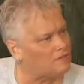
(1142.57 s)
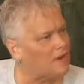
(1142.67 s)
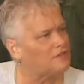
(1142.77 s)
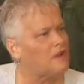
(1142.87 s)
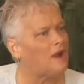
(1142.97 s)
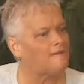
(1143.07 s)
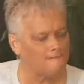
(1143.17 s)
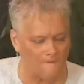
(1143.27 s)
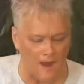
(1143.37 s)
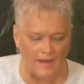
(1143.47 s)
of us are
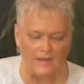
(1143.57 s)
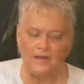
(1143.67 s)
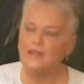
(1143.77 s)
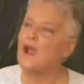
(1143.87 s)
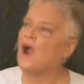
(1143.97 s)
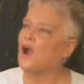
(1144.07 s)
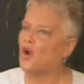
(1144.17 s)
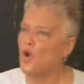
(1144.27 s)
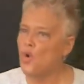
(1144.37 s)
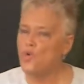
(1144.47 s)
finding our
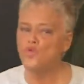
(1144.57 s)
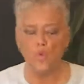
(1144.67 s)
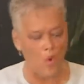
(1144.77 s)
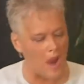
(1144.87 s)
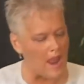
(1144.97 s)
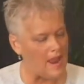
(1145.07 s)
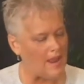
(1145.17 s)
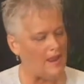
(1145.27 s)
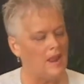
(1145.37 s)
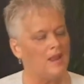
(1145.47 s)
own
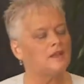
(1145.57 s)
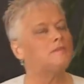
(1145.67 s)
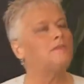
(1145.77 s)
way to